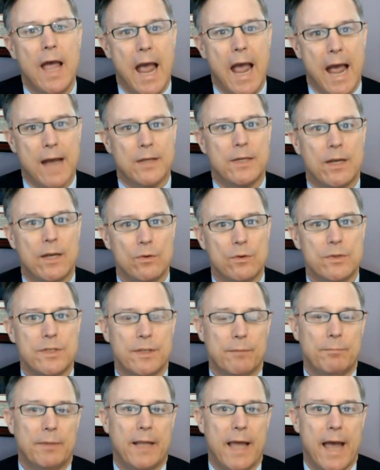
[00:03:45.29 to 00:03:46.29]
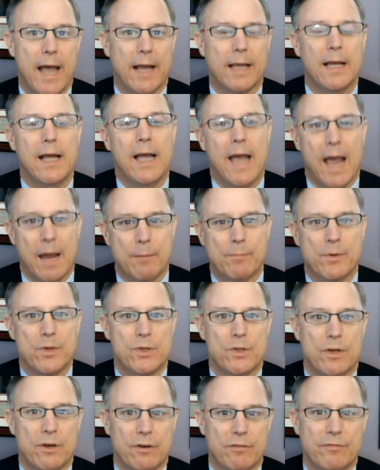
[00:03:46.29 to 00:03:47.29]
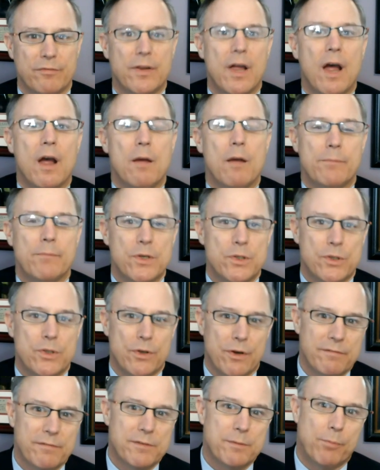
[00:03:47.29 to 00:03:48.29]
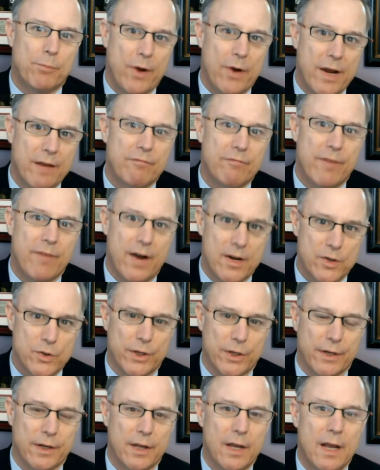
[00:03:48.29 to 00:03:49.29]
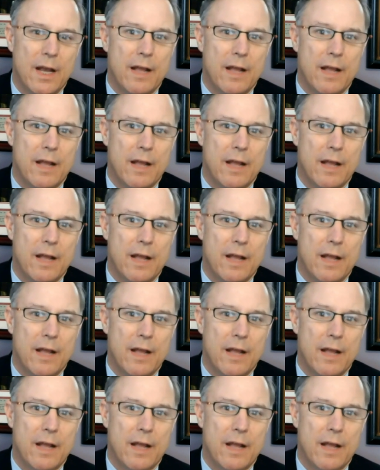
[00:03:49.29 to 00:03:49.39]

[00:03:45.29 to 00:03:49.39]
and kills the plaque and preserves brain function.